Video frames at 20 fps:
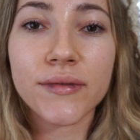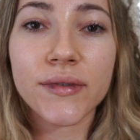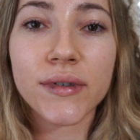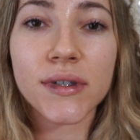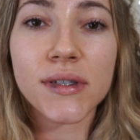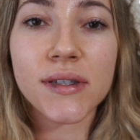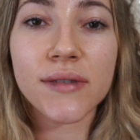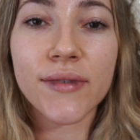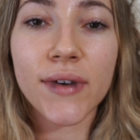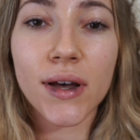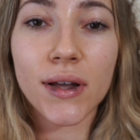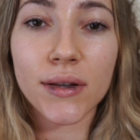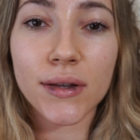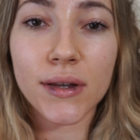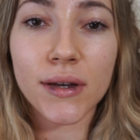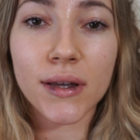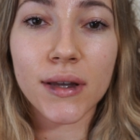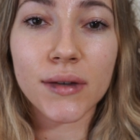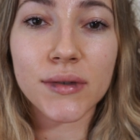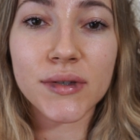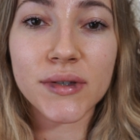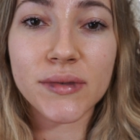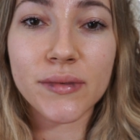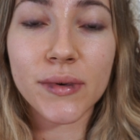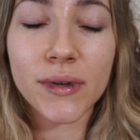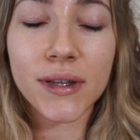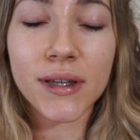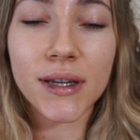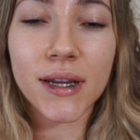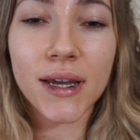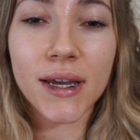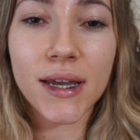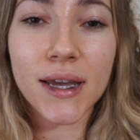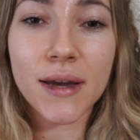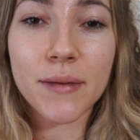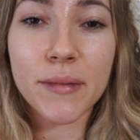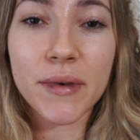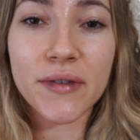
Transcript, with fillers: First of all, look how swollen I am.